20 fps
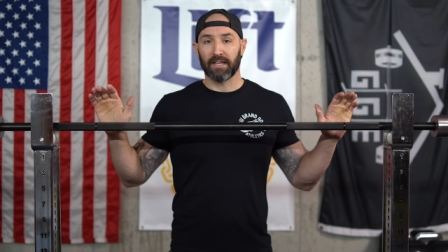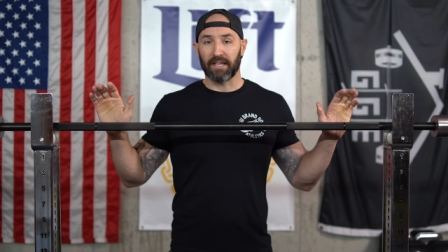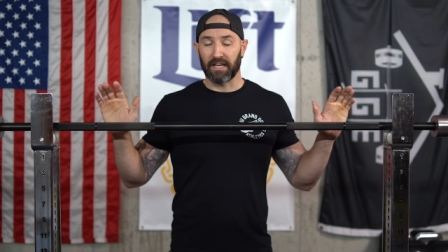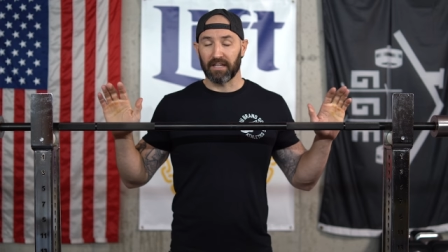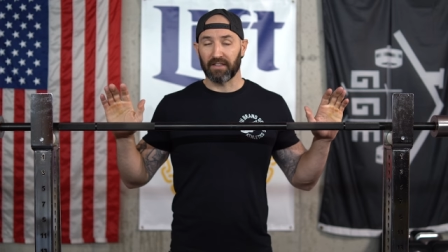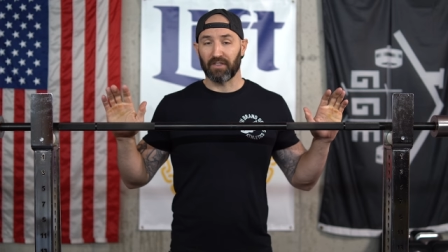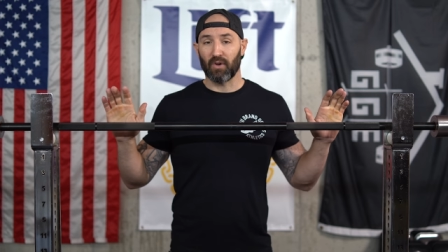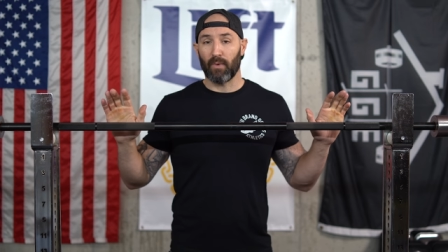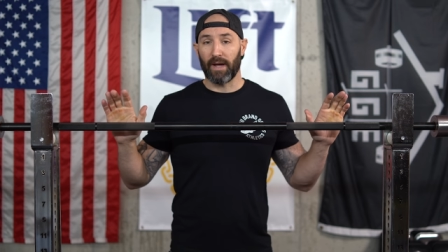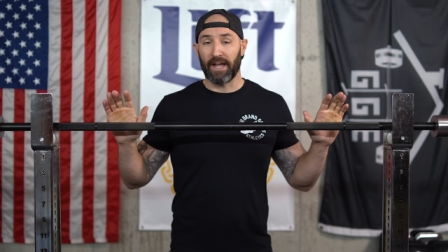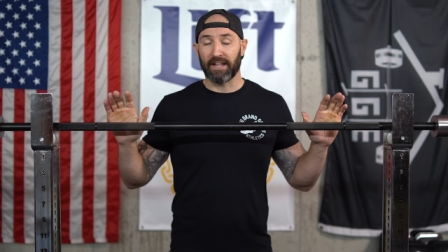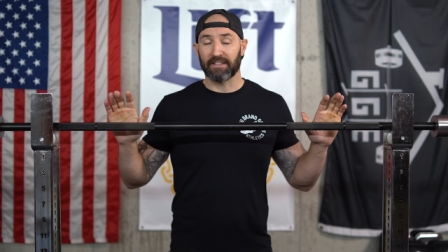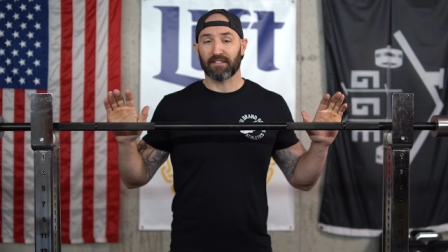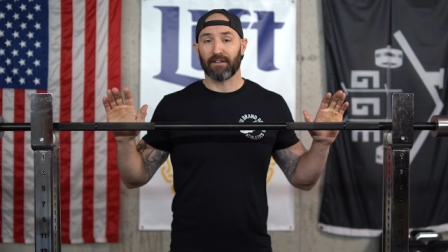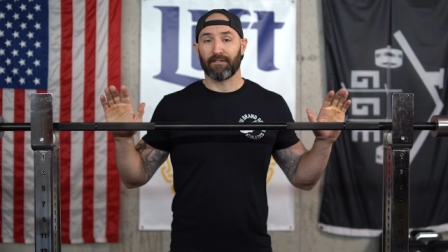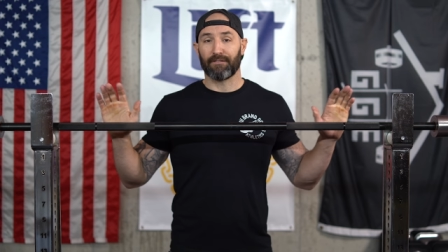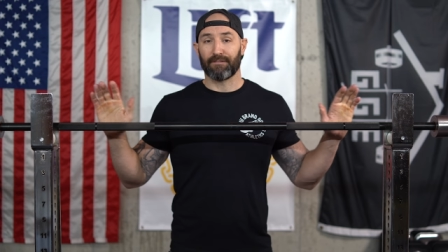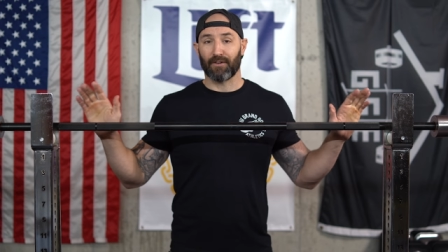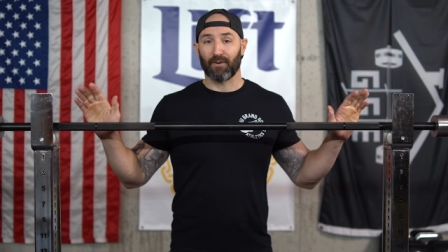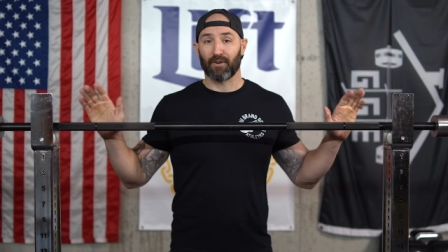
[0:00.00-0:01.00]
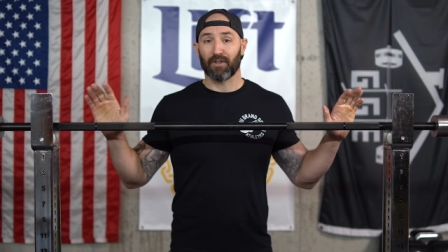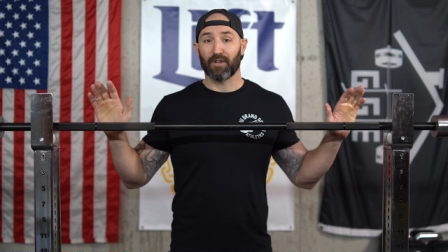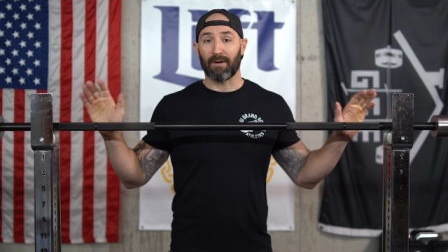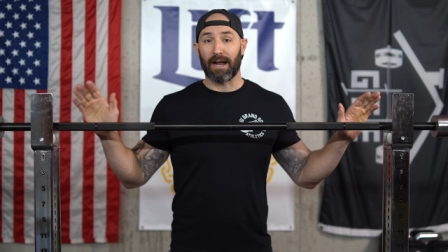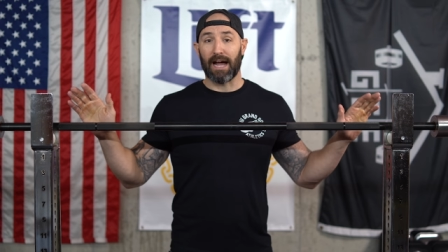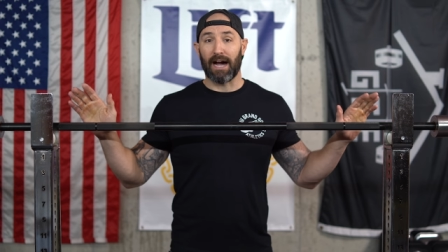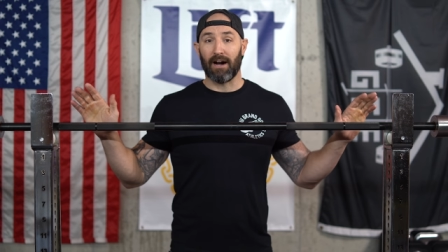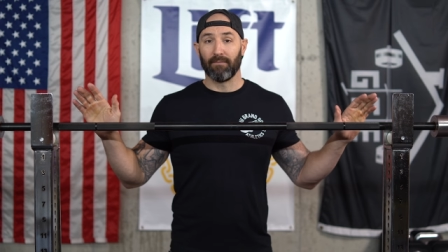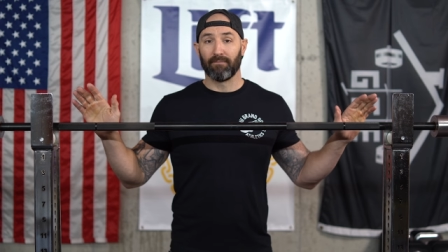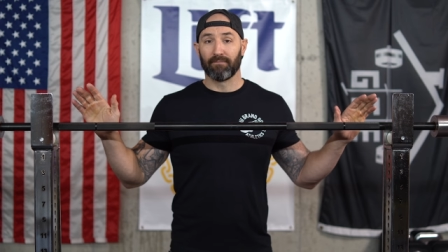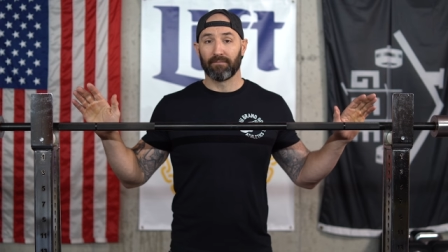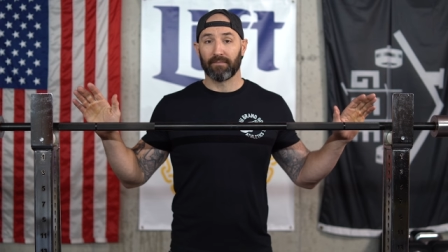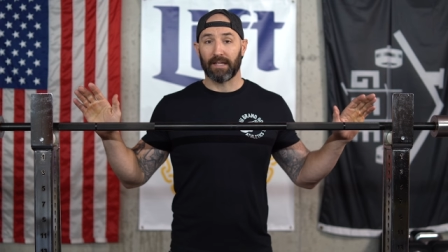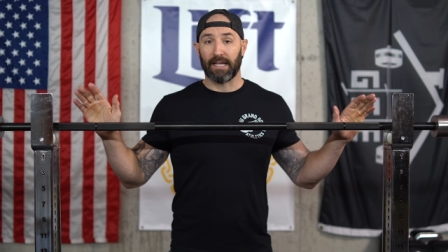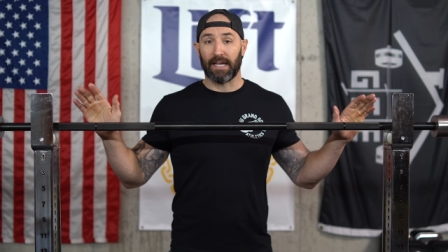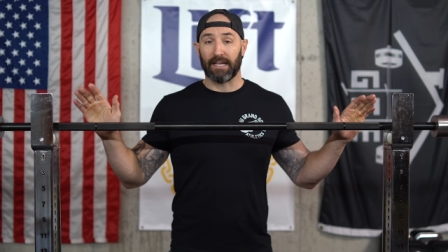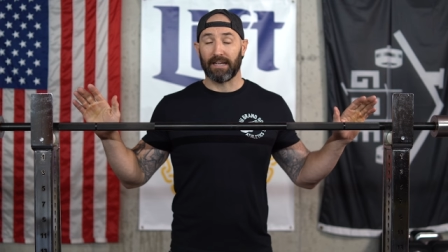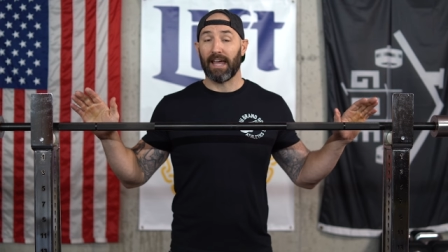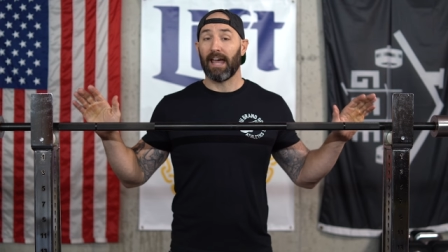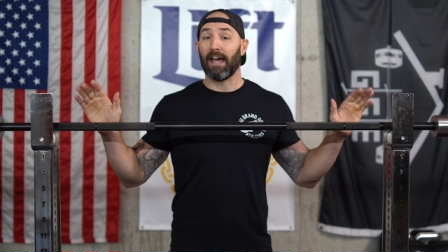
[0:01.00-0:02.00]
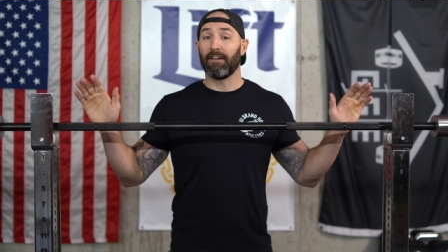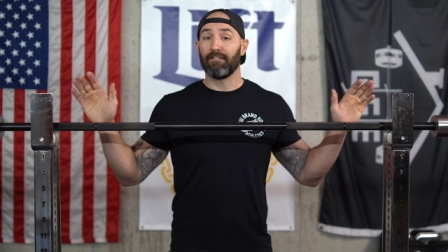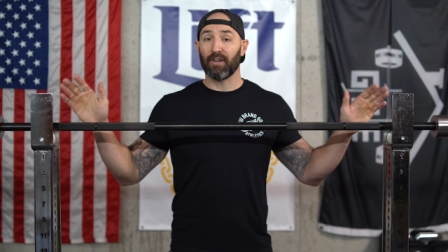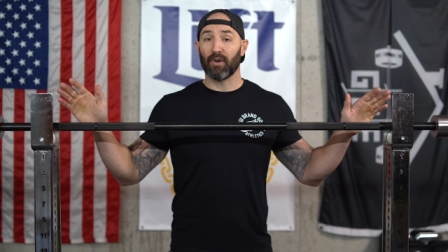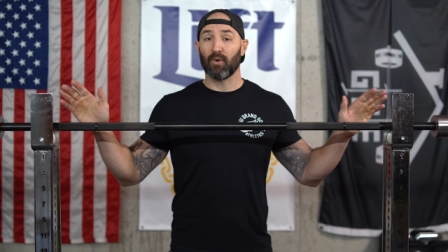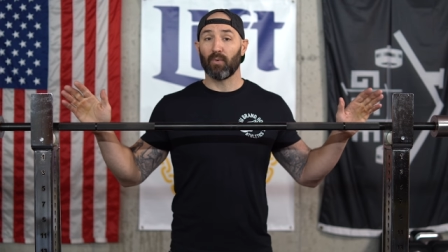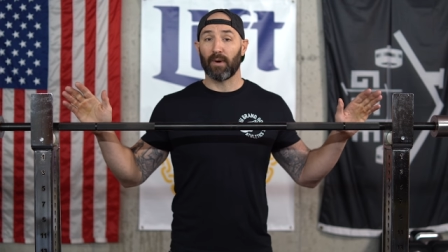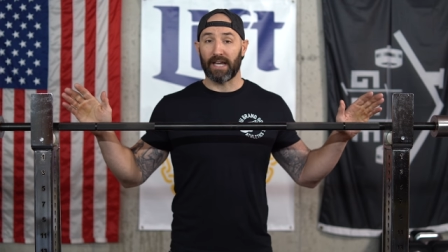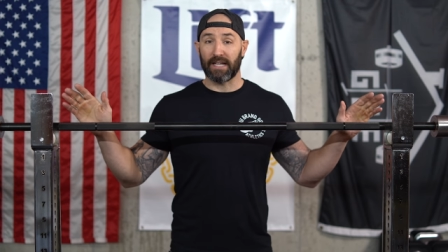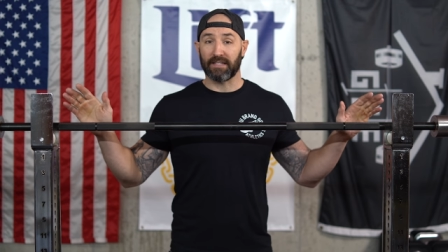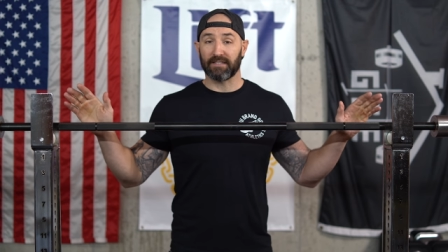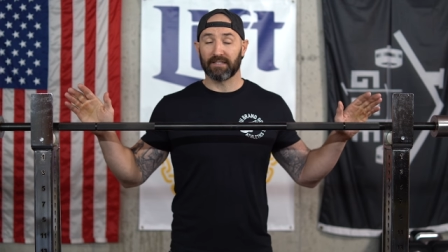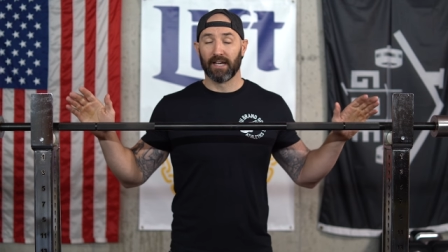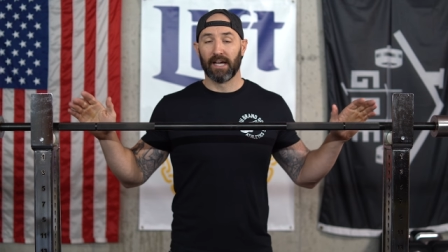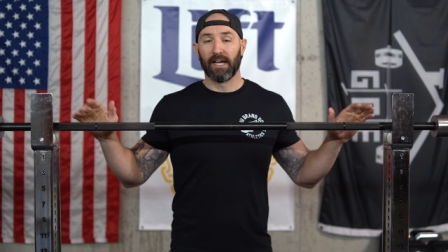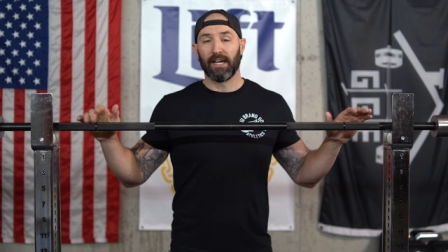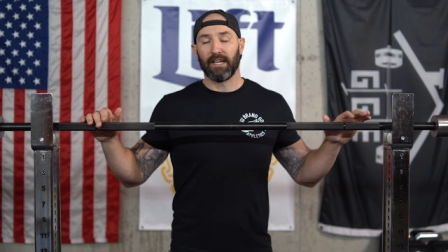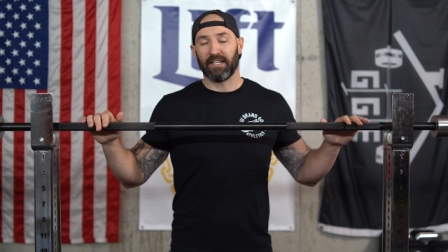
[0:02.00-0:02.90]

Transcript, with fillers: Getting the weights further out and heavier weights